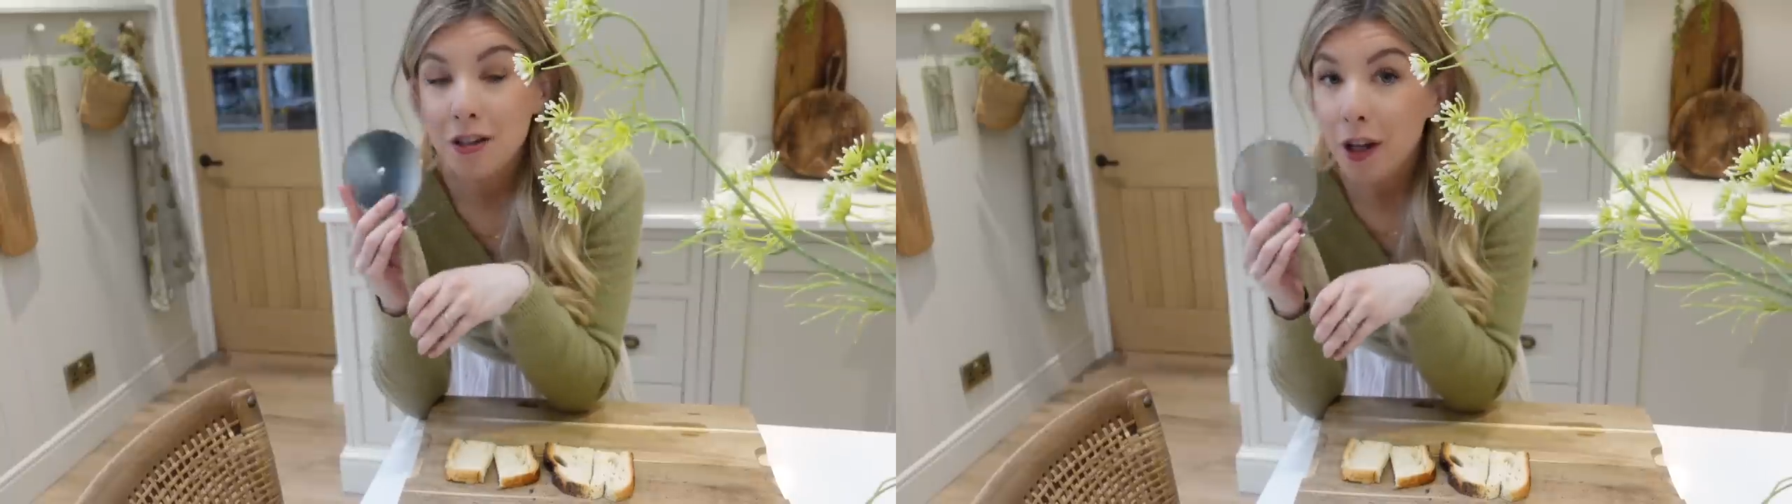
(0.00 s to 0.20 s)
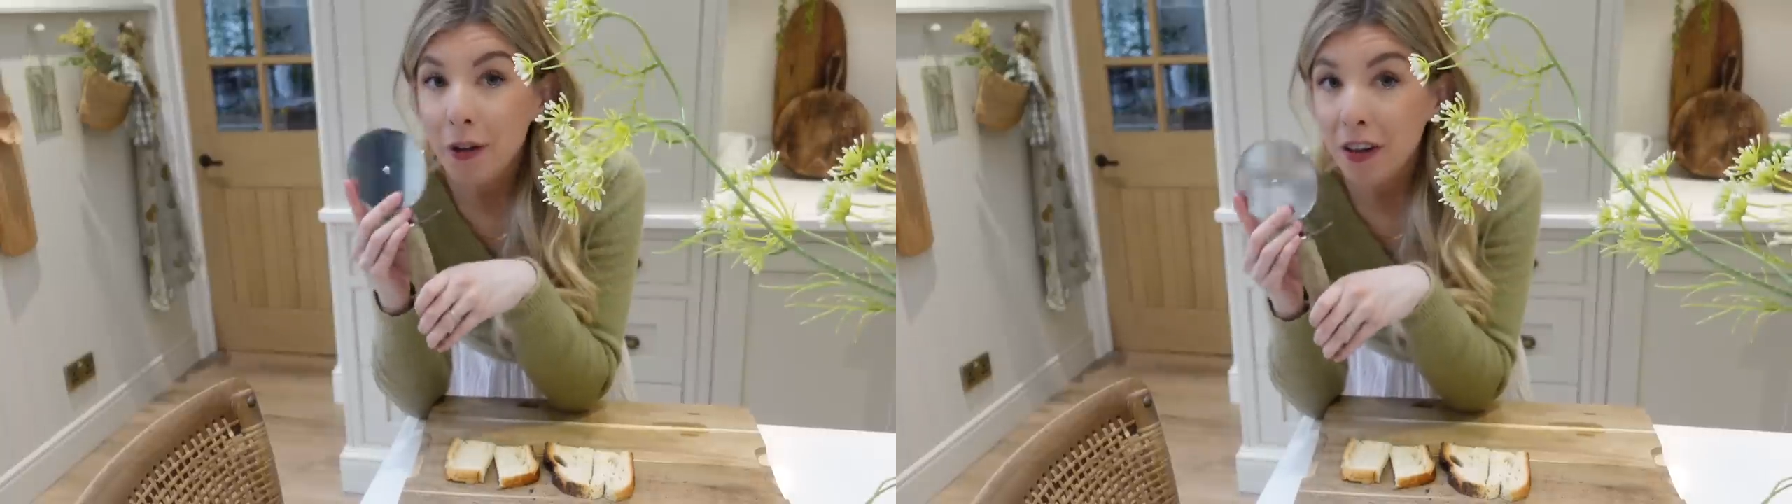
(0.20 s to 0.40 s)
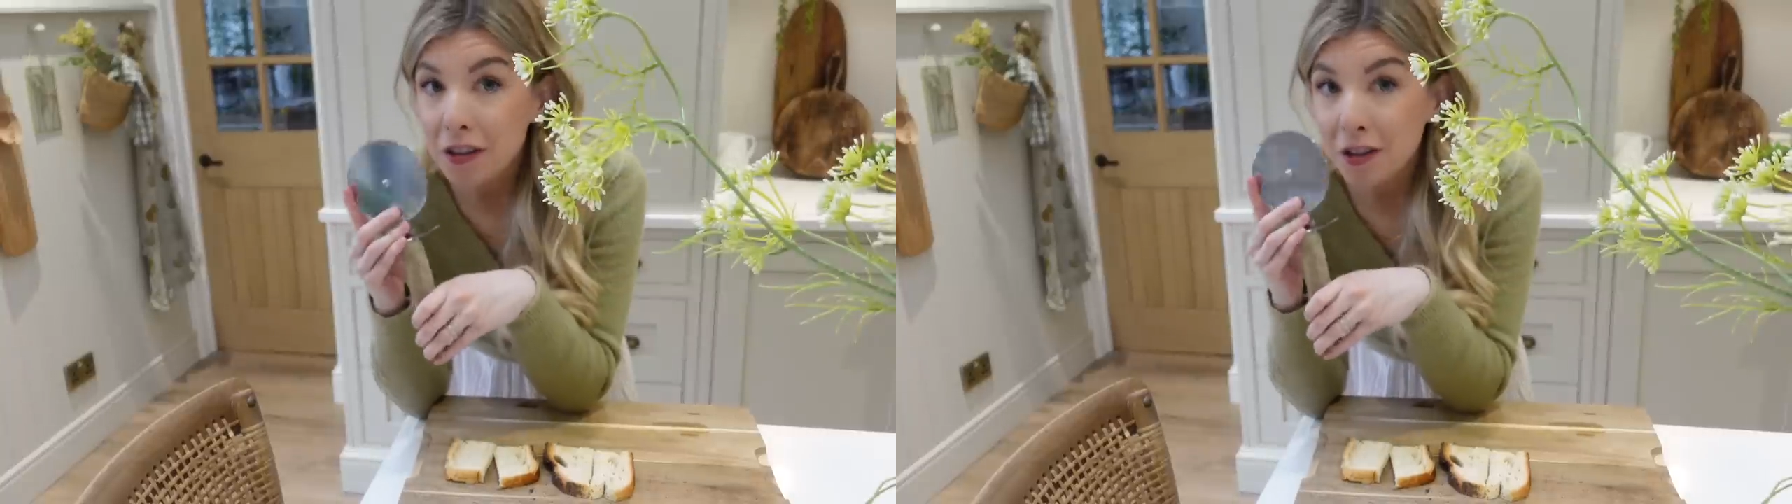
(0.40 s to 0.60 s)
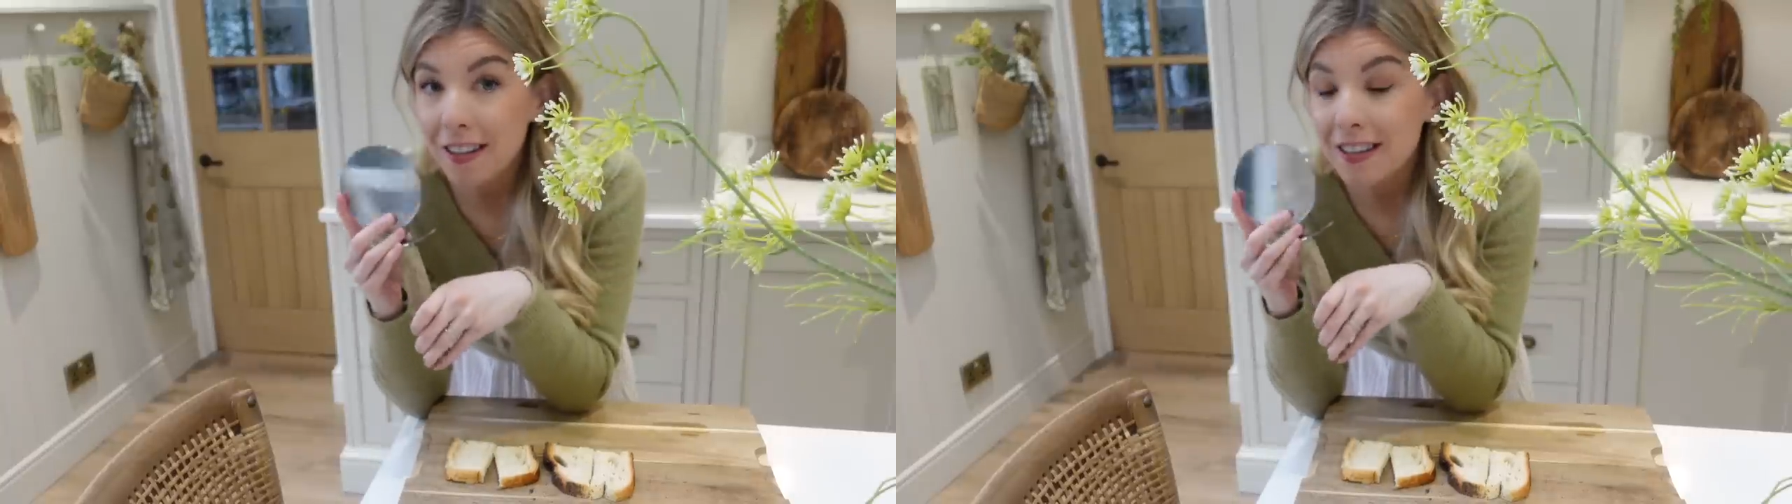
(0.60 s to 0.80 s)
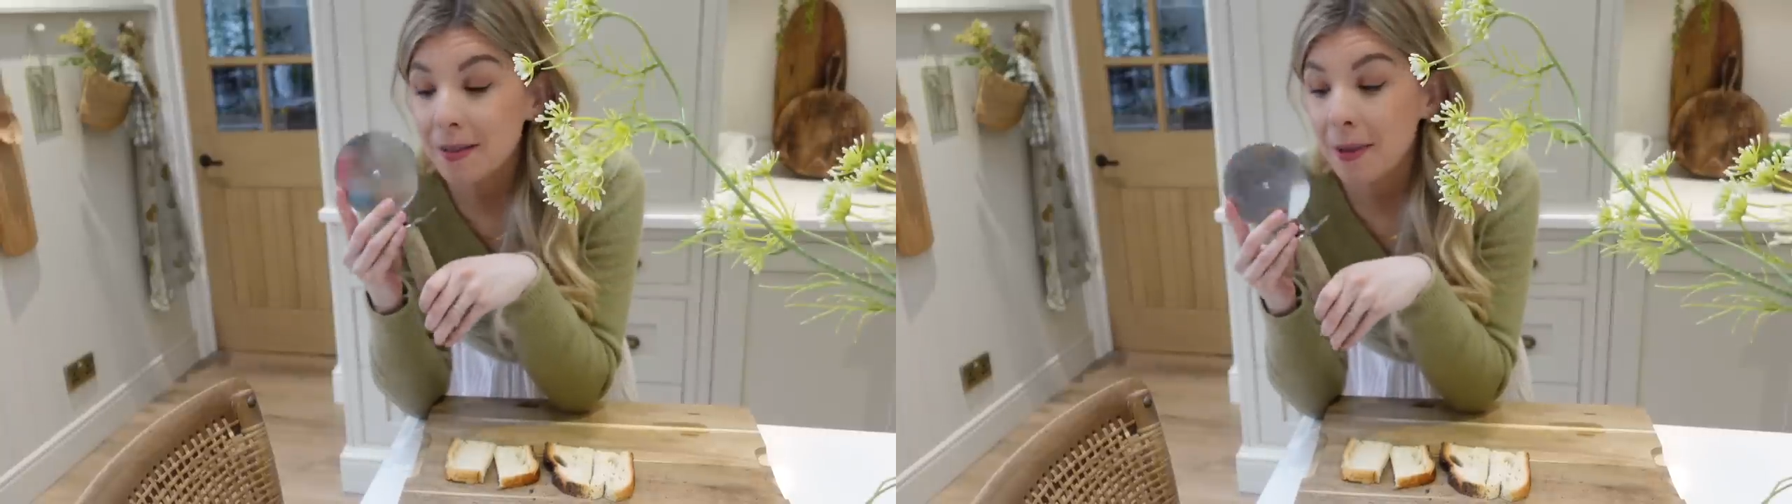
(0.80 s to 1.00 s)
don't
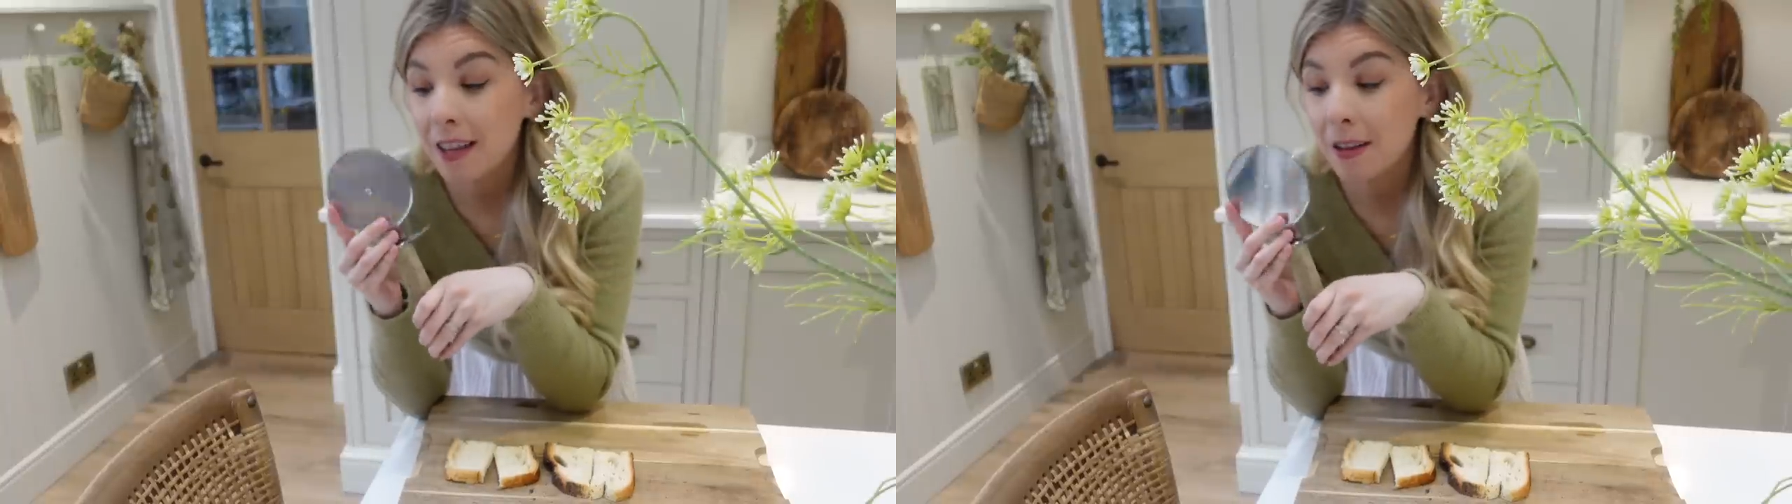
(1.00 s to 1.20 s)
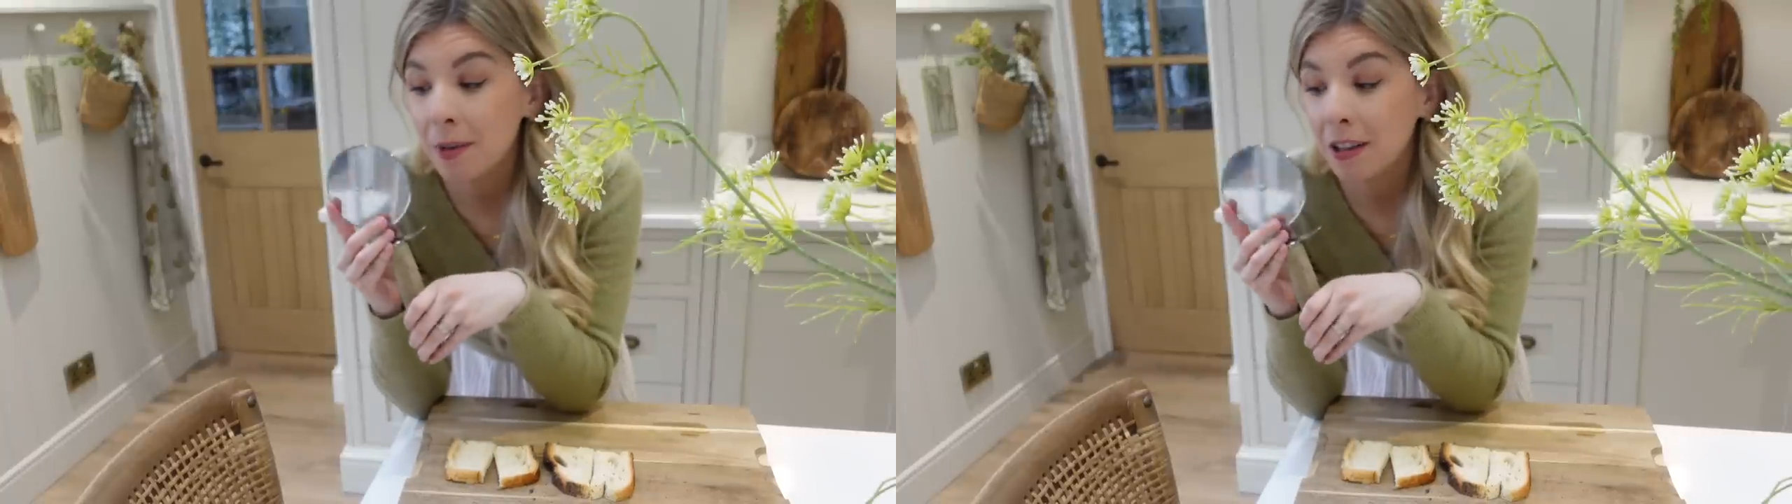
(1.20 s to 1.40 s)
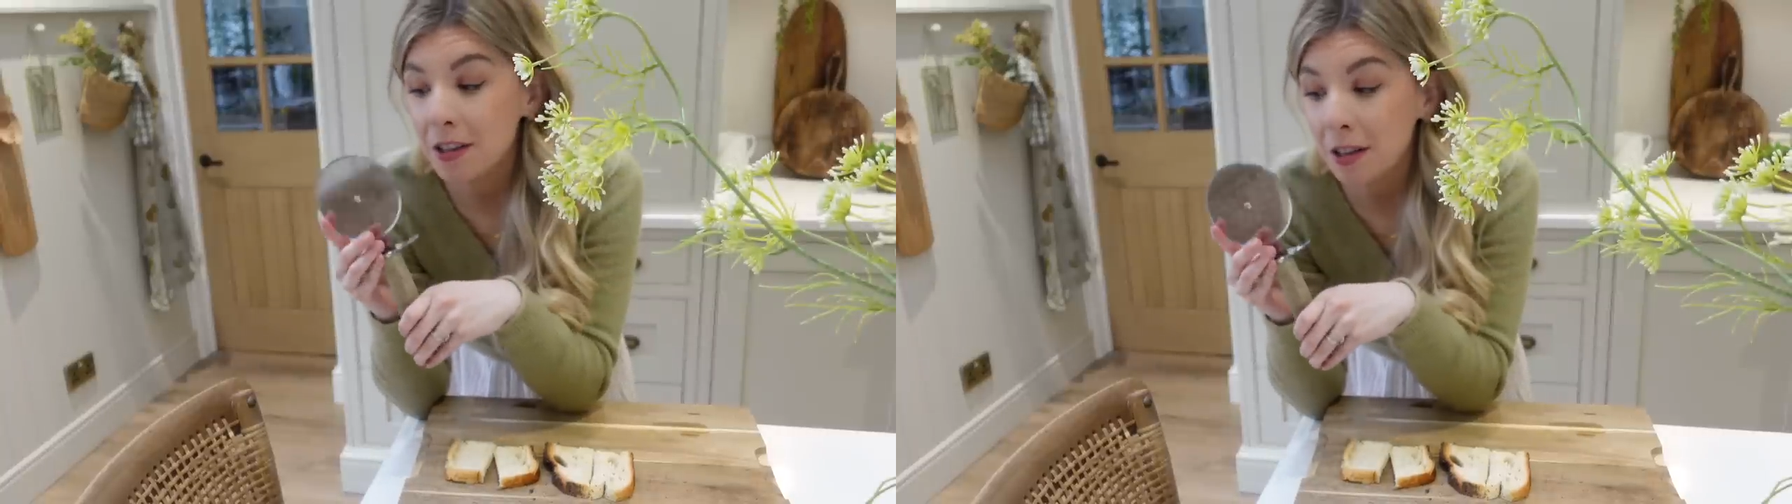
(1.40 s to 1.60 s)
underestimate them and